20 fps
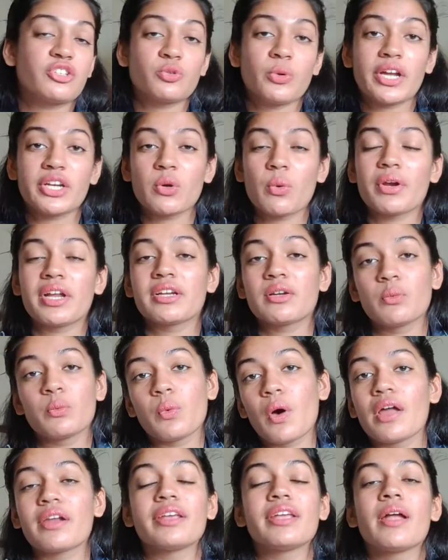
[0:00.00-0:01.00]
so I don't need
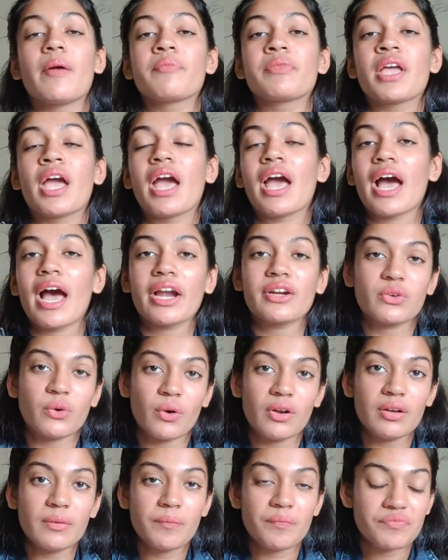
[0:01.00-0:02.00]
to worry at
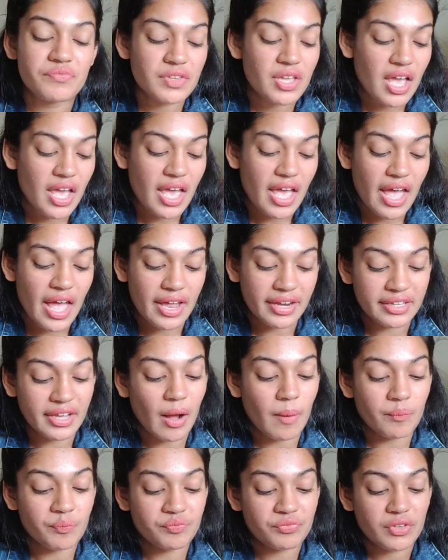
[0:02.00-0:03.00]
all. And
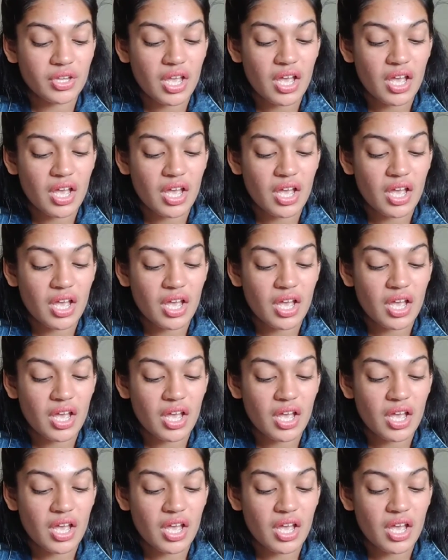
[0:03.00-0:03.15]
yeah,